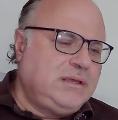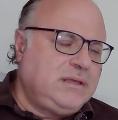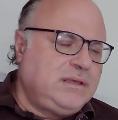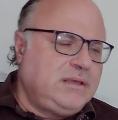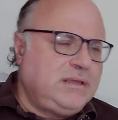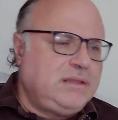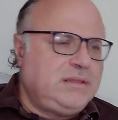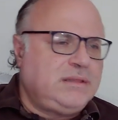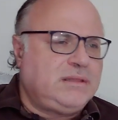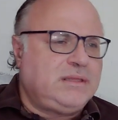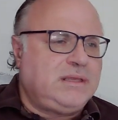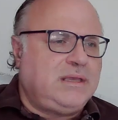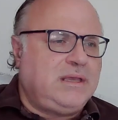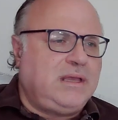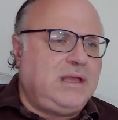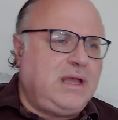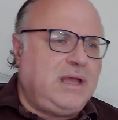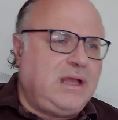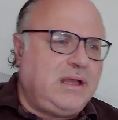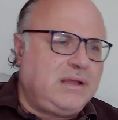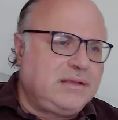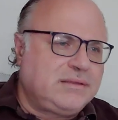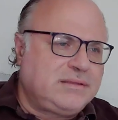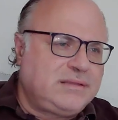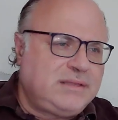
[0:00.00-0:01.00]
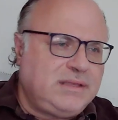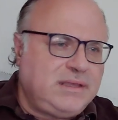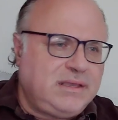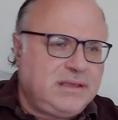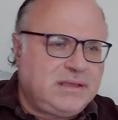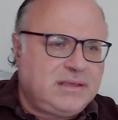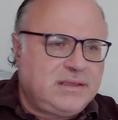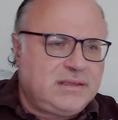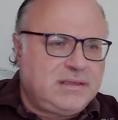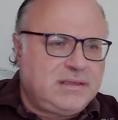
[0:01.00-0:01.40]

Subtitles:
in the Arctic